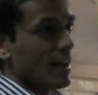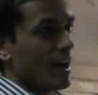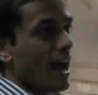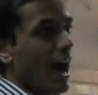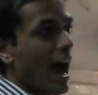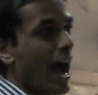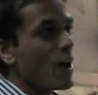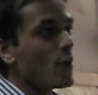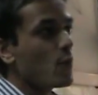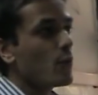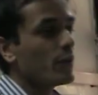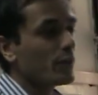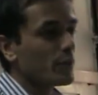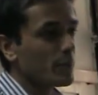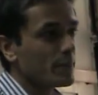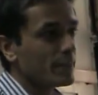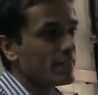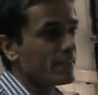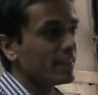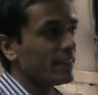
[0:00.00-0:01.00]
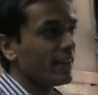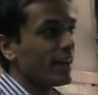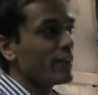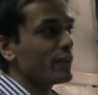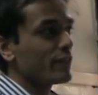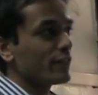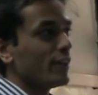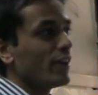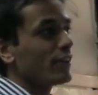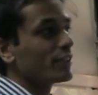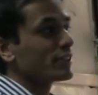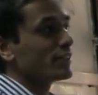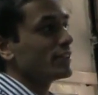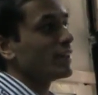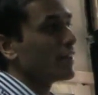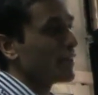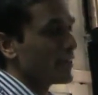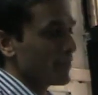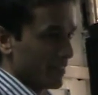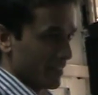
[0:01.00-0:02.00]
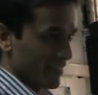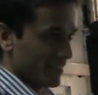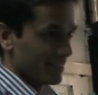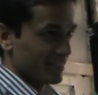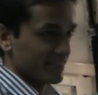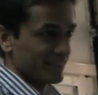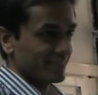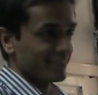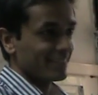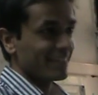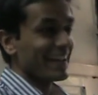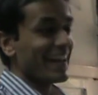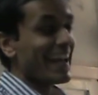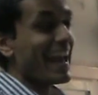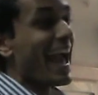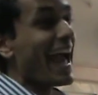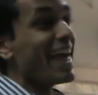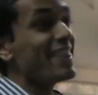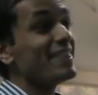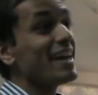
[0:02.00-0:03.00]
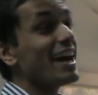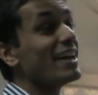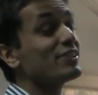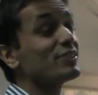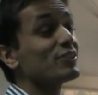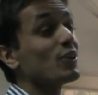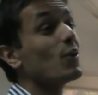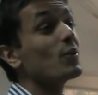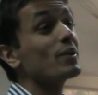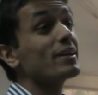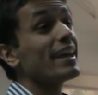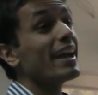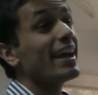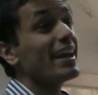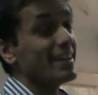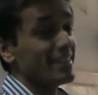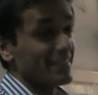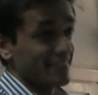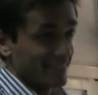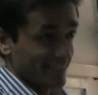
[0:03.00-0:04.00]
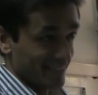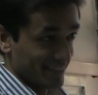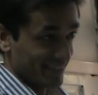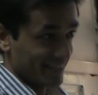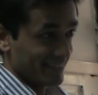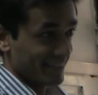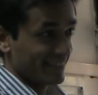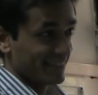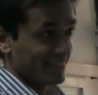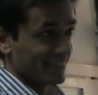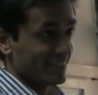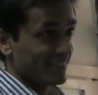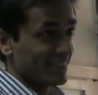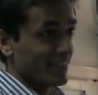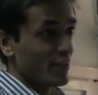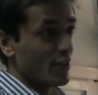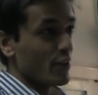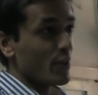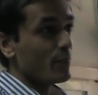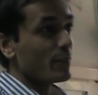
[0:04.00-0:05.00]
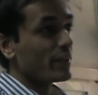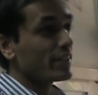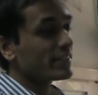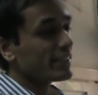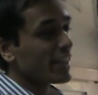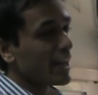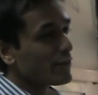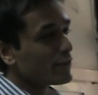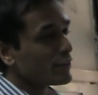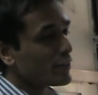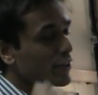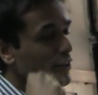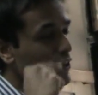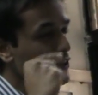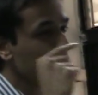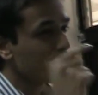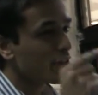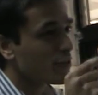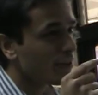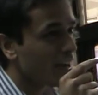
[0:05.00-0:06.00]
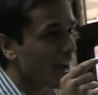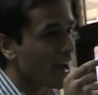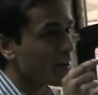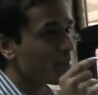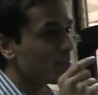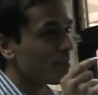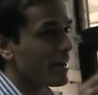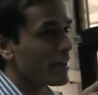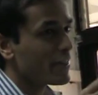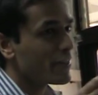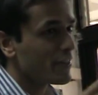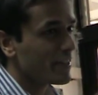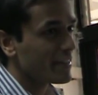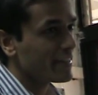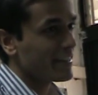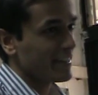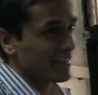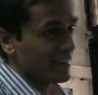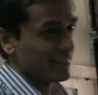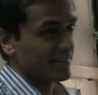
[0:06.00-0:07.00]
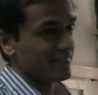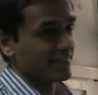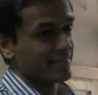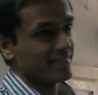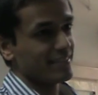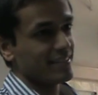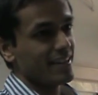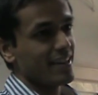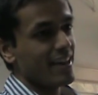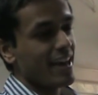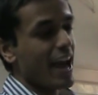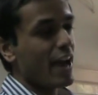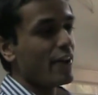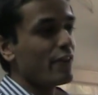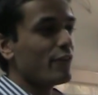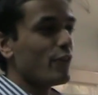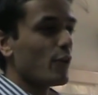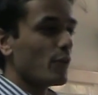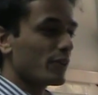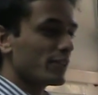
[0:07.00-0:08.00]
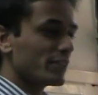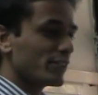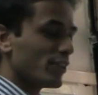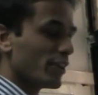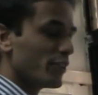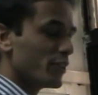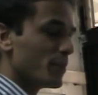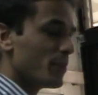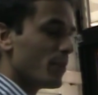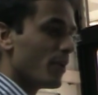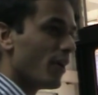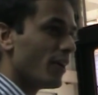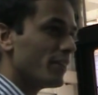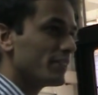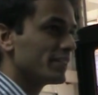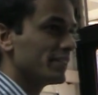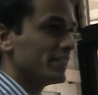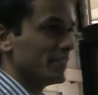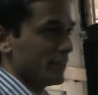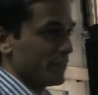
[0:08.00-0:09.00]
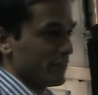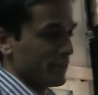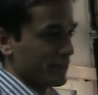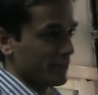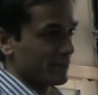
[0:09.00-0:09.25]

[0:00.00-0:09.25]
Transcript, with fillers: I will be a lifelong stutterer, and that's okay, because I've turned around my thinking and focused on the positive.